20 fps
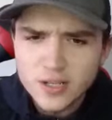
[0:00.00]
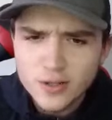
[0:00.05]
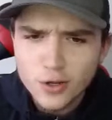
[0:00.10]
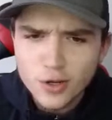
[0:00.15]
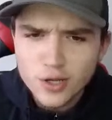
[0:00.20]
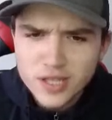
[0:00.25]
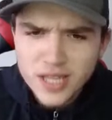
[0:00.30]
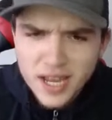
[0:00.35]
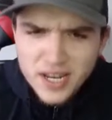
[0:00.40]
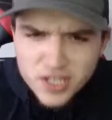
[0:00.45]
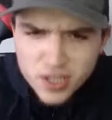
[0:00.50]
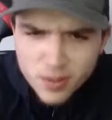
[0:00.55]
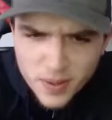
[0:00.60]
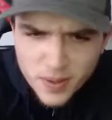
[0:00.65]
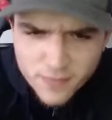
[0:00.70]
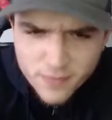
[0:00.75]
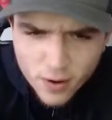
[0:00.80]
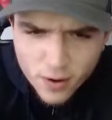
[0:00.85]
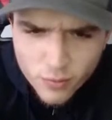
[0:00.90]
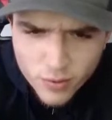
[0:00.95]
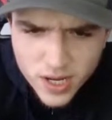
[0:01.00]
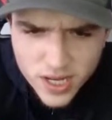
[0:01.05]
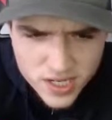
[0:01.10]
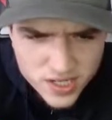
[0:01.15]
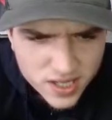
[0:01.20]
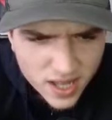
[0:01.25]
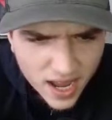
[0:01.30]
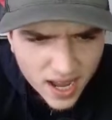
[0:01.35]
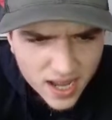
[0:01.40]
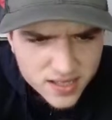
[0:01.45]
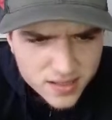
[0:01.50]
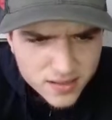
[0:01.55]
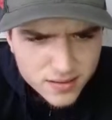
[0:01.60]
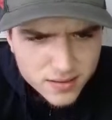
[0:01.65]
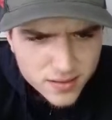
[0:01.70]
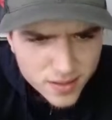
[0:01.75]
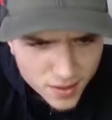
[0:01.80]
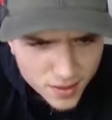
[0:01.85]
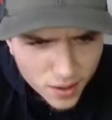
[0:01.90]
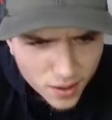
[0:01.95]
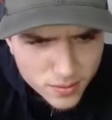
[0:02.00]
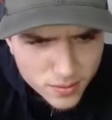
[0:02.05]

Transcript: of look at that as a bit of a restart. You know,